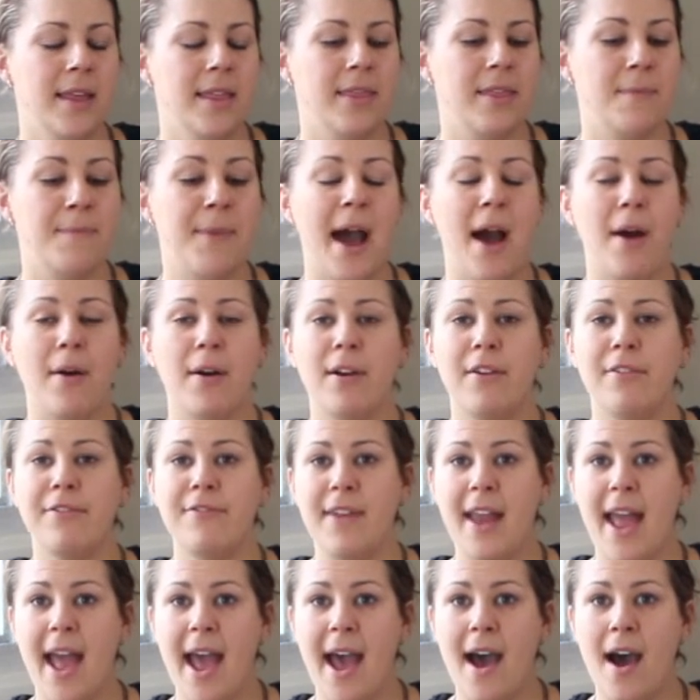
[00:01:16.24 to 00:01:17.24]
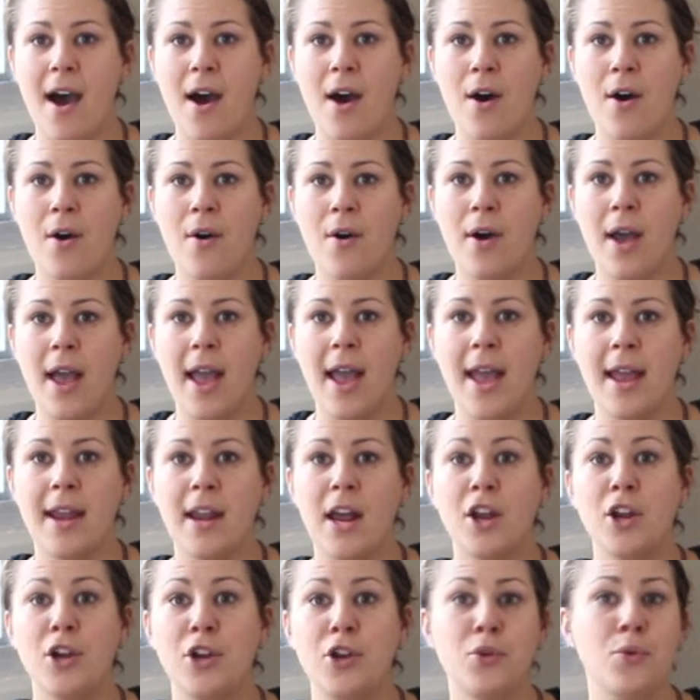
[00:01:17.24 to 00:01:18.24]
The Power of Now and
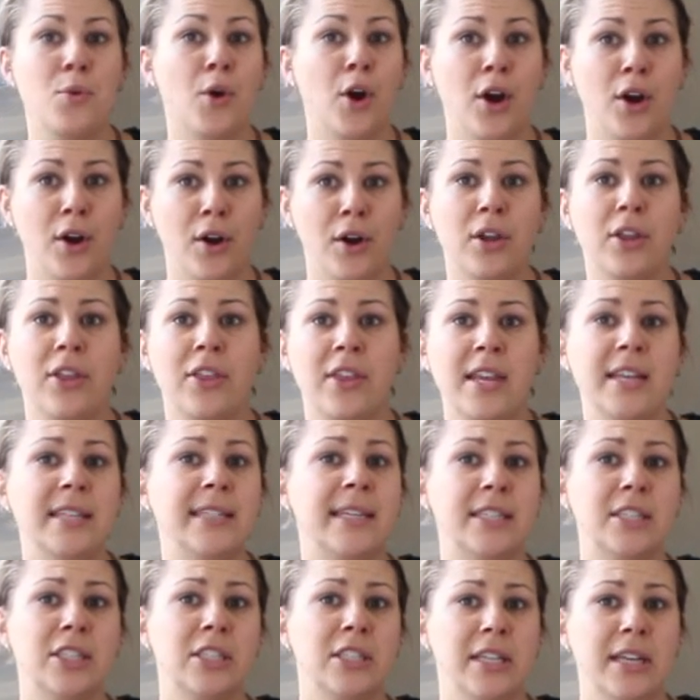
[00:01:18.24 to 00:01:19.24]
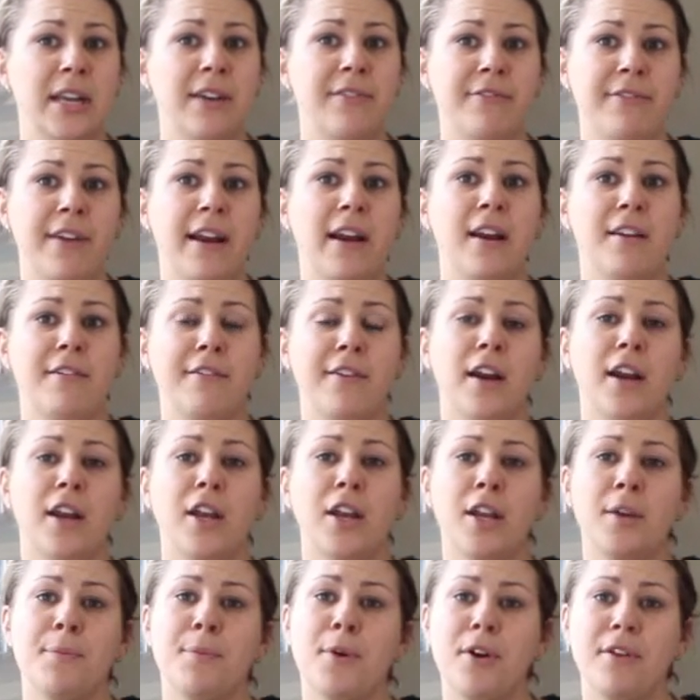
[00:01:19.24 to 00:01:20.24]
A New Earth. He's actually a very
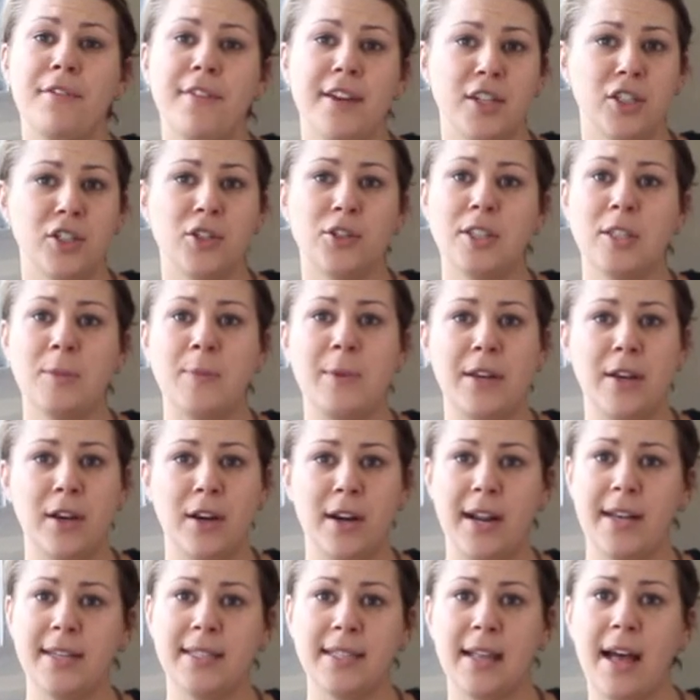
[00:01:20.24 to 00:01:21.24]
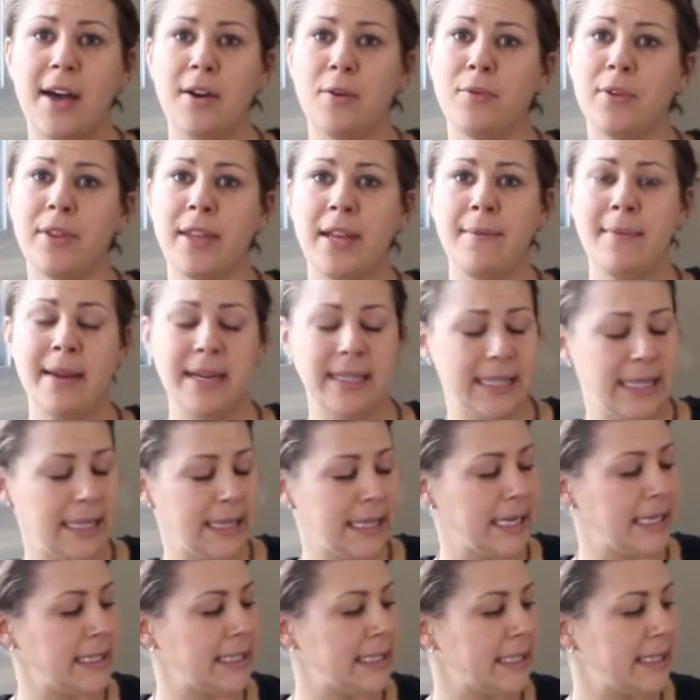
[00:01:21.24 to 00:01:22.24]
good motivational speaker and has a lot of really amazing
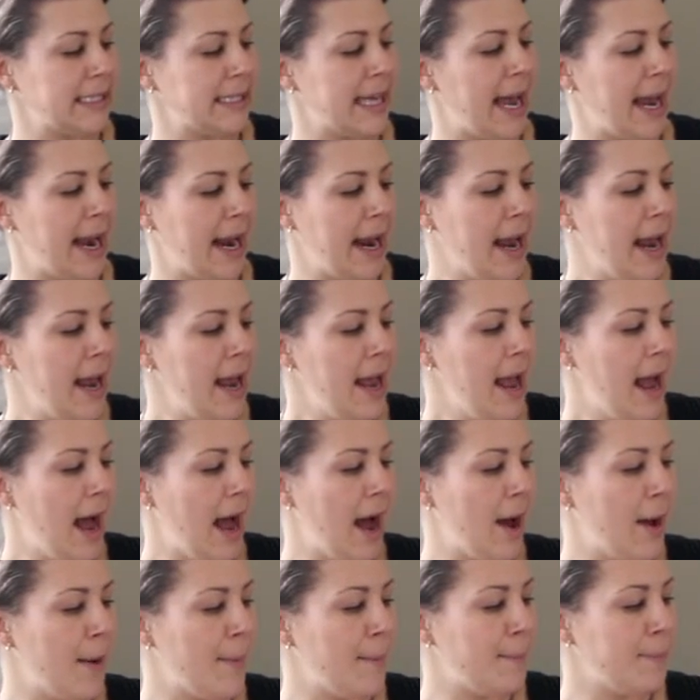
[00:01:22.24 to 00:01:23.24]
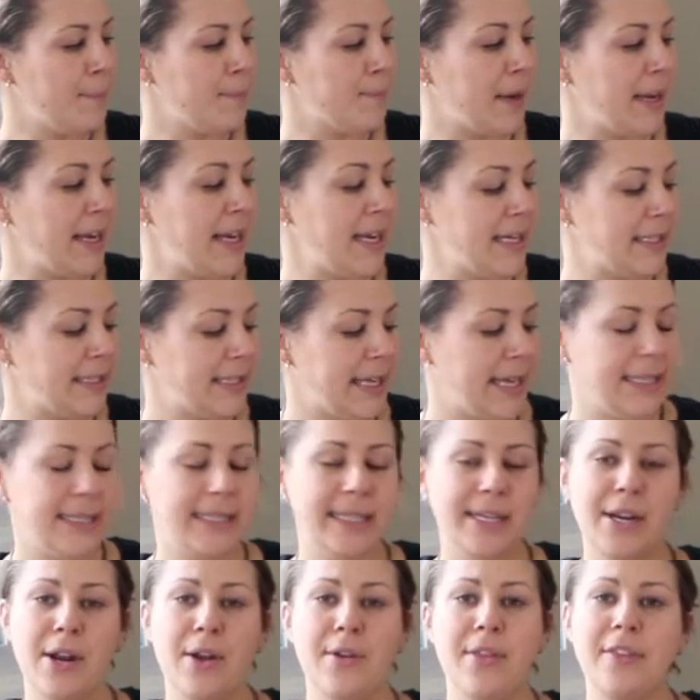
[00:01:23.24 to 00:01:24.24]
things to say. But he says,
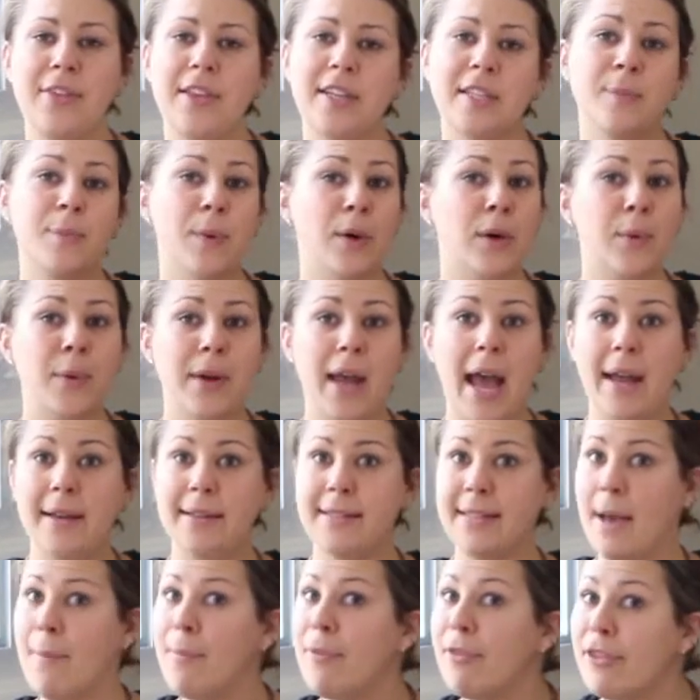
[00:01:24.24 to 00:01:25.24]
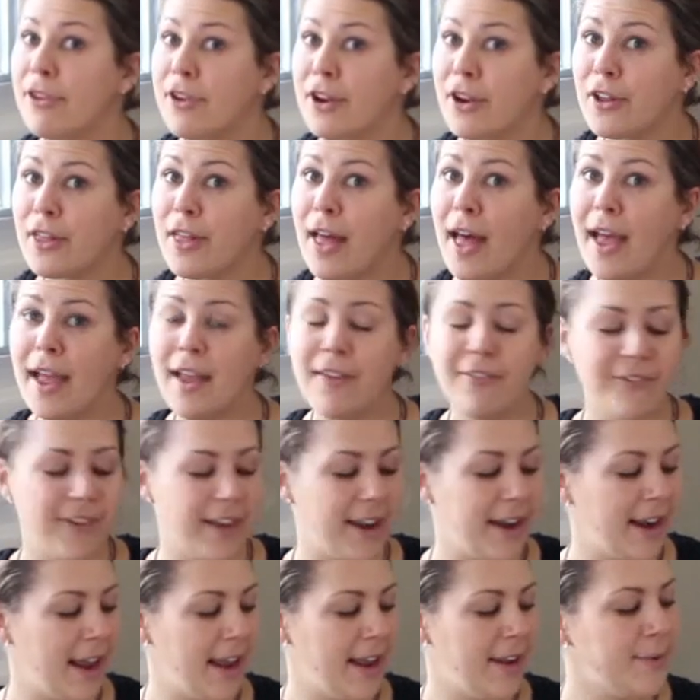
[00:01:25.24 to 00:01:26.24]
that this book would add depth to your life,
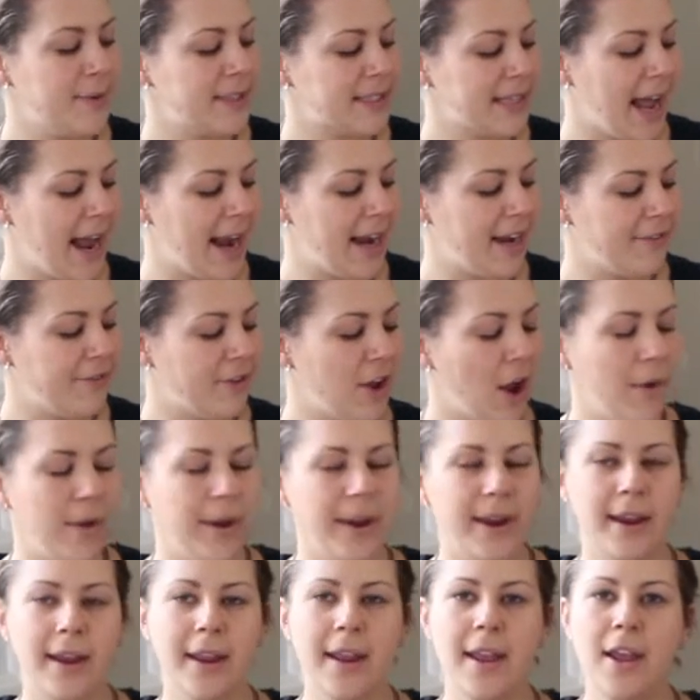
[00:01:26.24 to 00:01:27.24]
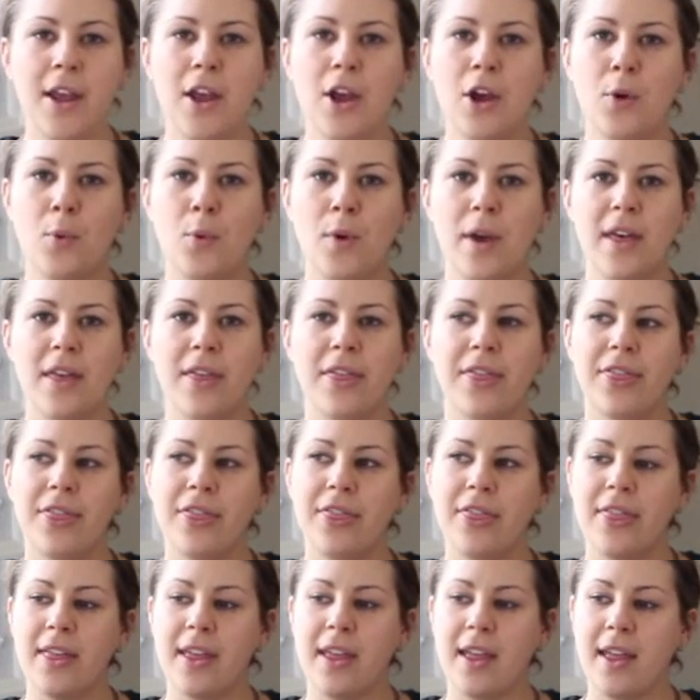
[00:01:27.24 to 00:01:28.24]
and it was kind of going with
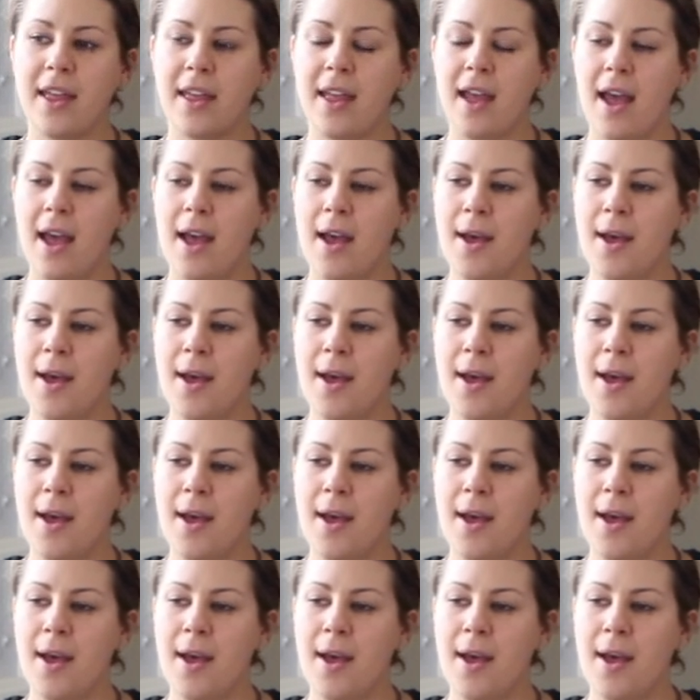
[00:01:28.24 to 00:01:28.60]
the